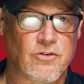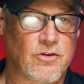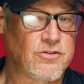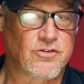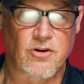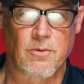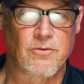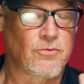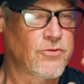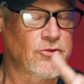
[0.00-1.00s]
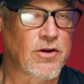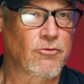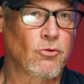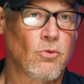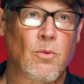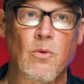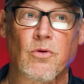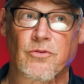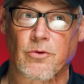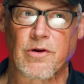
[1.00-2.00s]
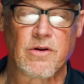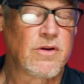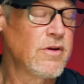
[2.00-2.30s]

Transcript: So they just come in straight in for runway 13.